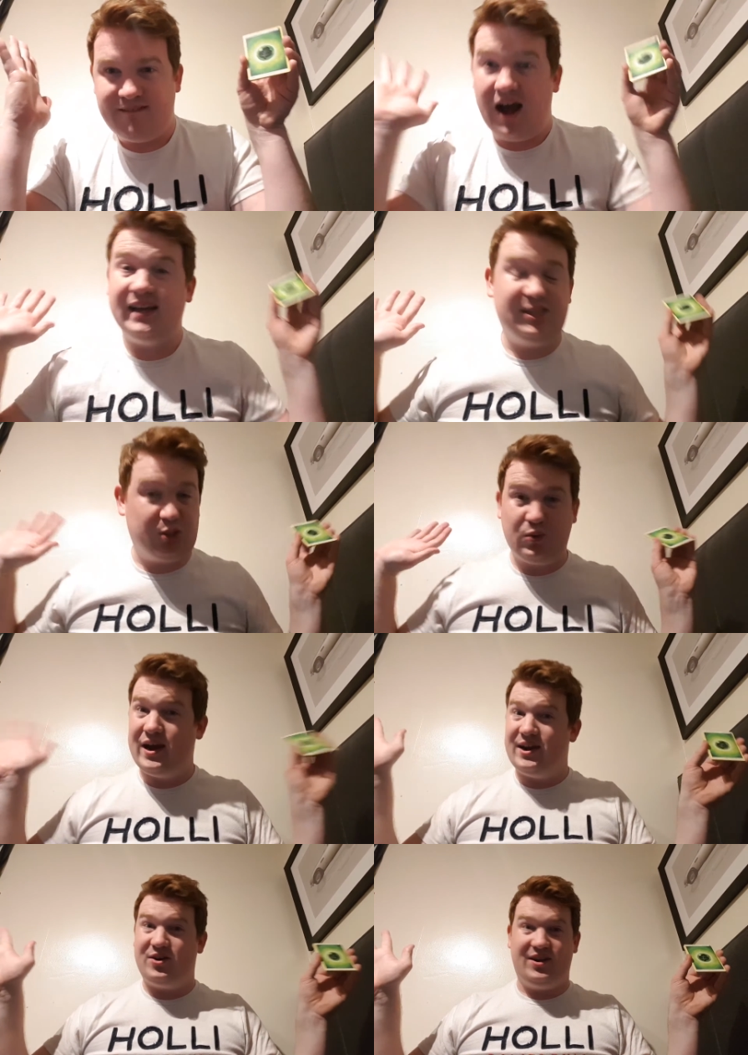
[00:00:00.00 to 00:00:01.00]
I
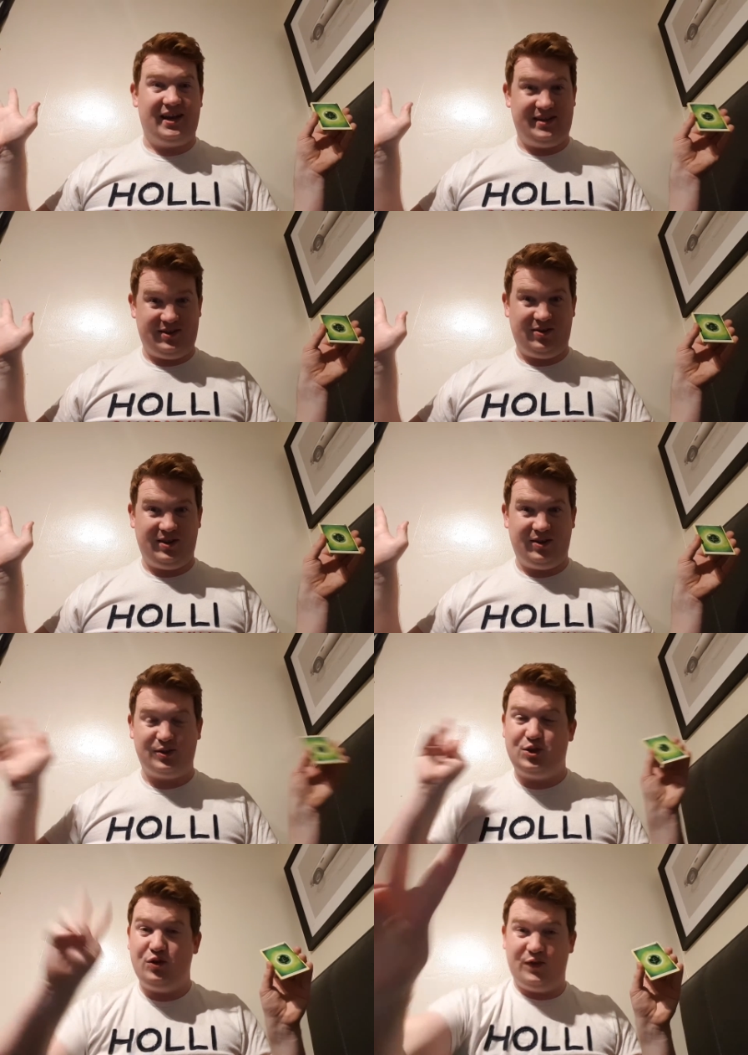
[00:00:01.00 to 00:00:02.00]
swear to God, I did not
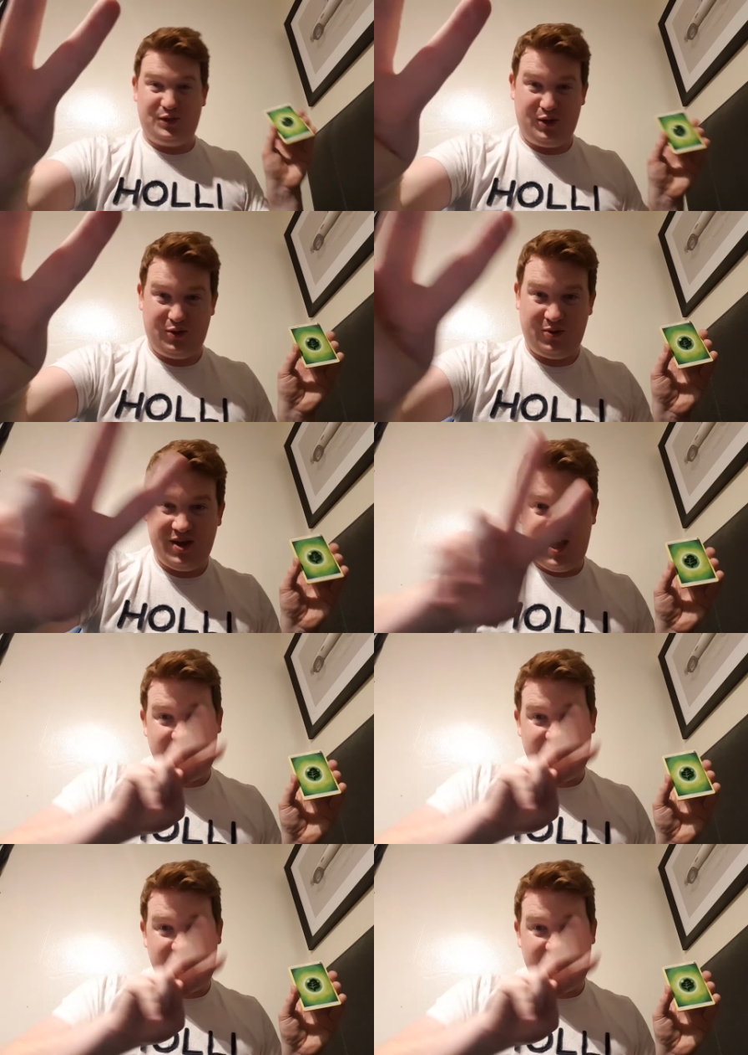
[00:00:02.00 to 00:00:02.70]
look. Two for two.